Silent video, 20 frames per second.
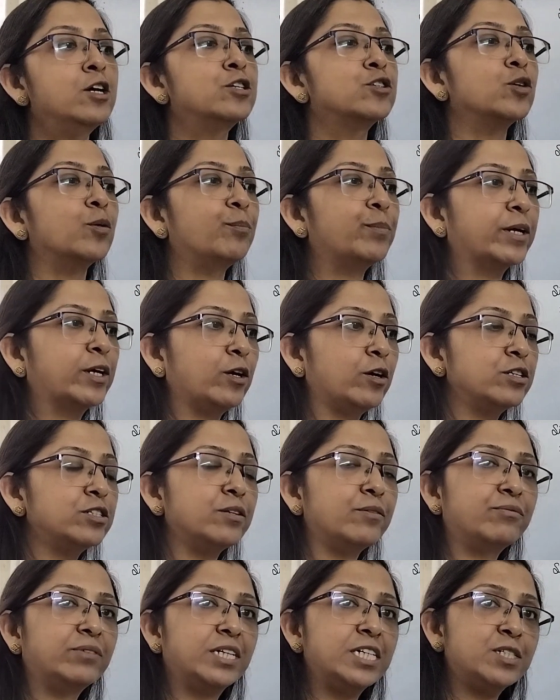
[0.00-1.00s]
So because
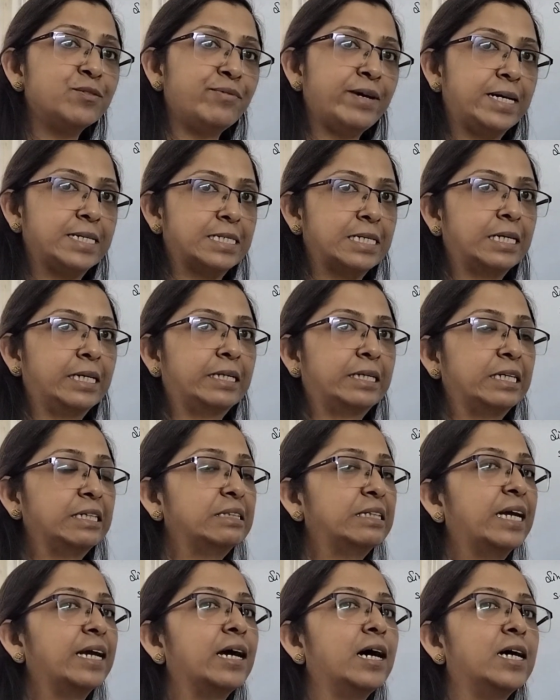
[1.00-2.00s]
of this facility,
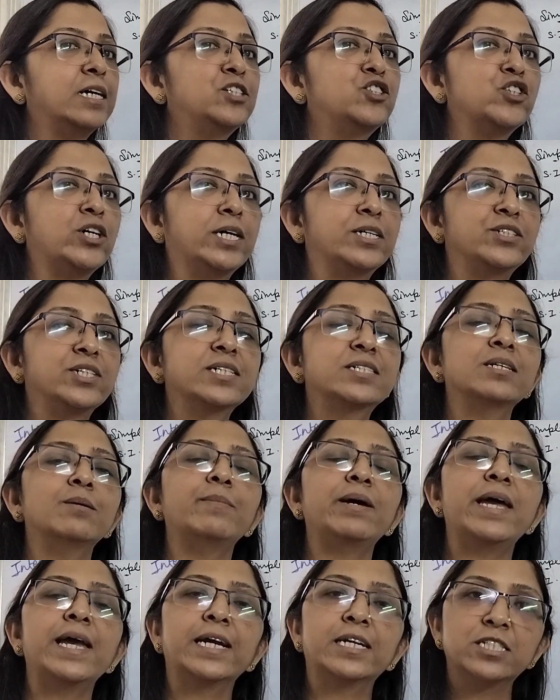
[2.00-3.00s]
they are charging some
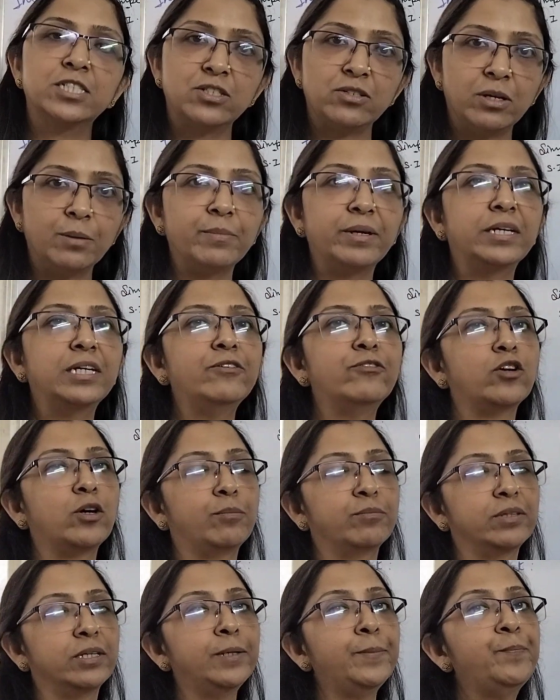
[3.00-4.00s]
extra money
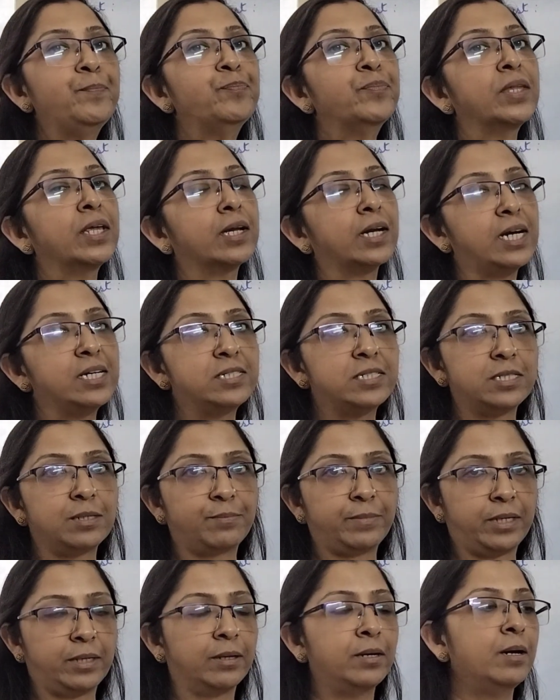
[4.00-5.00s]
from the
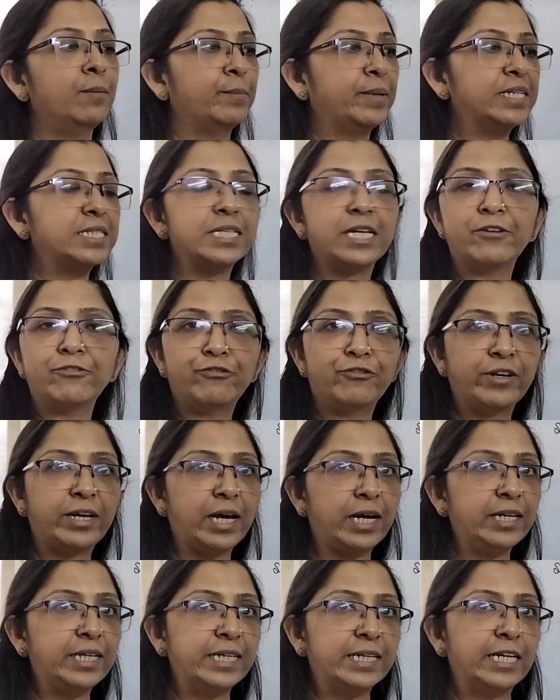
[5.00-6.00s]
customer. Means if we
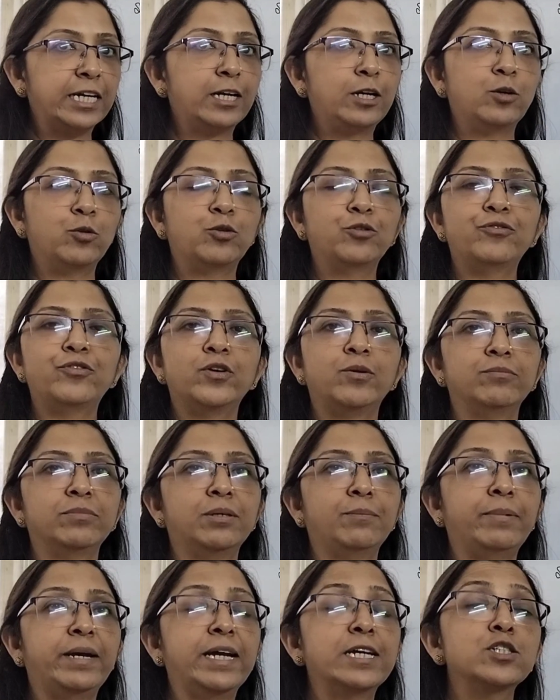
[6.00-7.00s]
are taking loan from
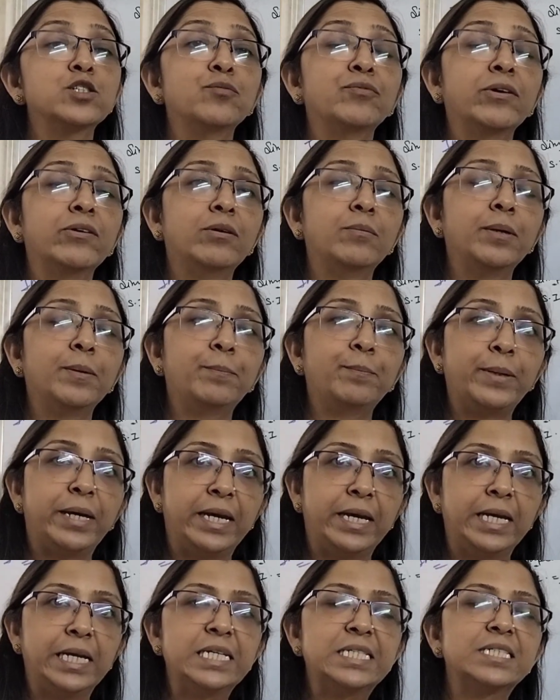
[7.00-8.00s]
the bank, so we will be
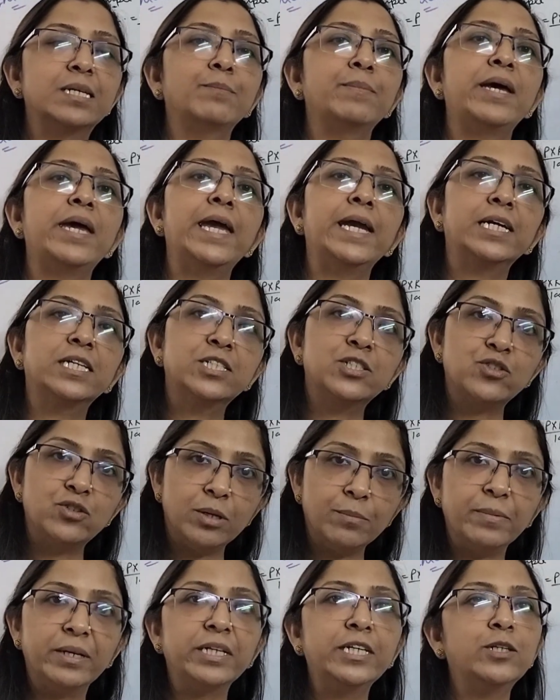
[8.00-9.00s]
paying some
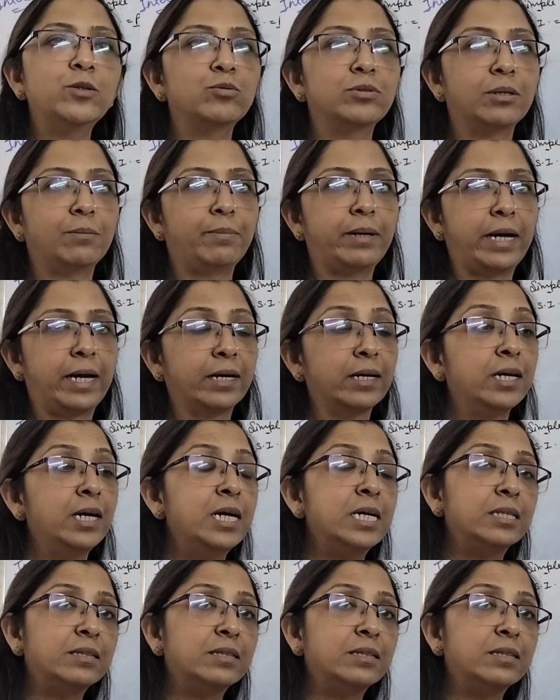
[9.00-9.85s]
extra money to the bank.